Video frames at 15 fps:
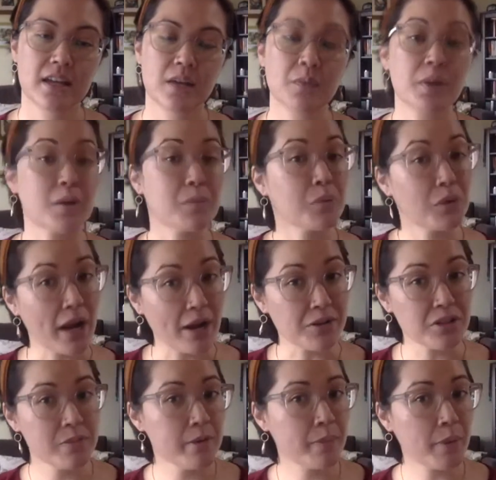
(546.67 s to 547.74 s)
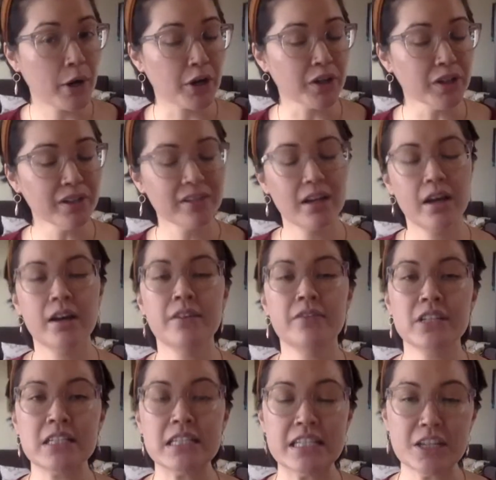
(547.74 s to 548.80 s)
and we are proud to be part of
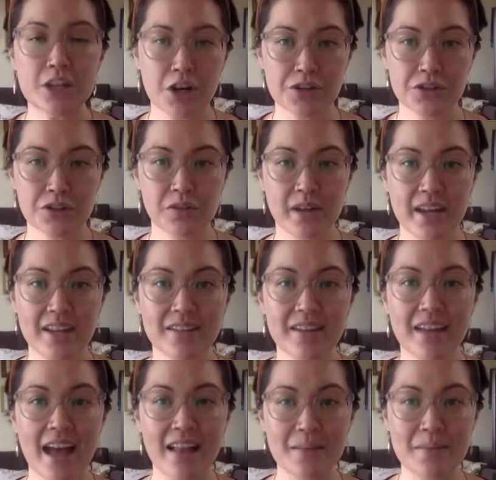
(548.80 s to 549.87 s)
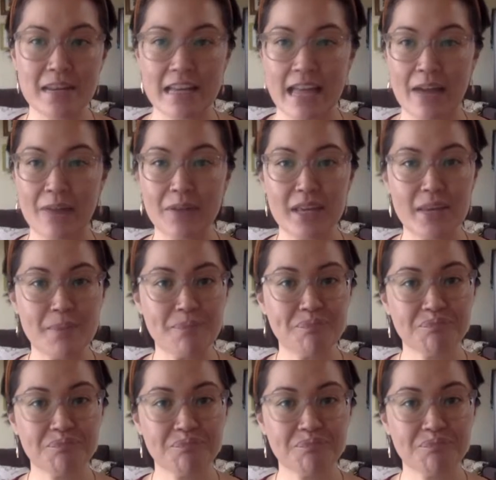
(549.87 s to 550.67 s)
Decarcerate Alameda County.